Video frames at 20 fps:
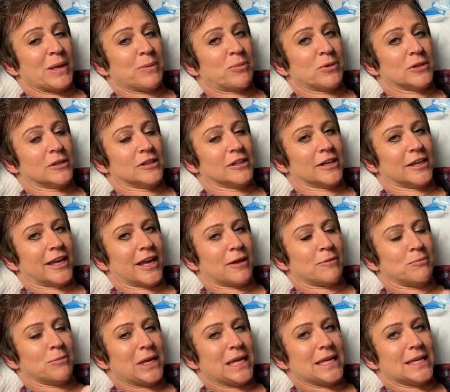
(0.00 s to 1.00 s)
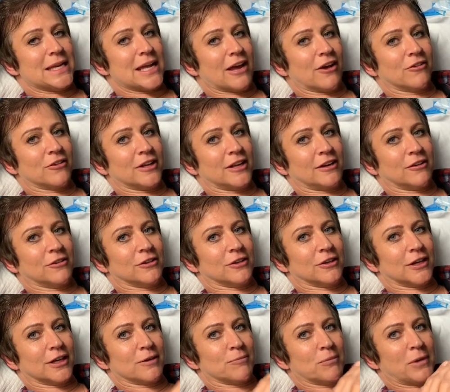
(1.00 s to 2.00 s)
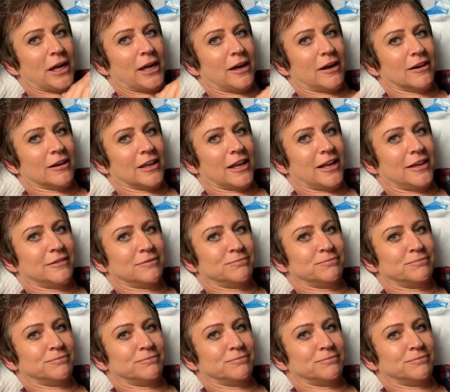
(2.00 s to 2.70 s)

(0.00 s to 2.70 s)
People look at me now. They don't look at my hairline.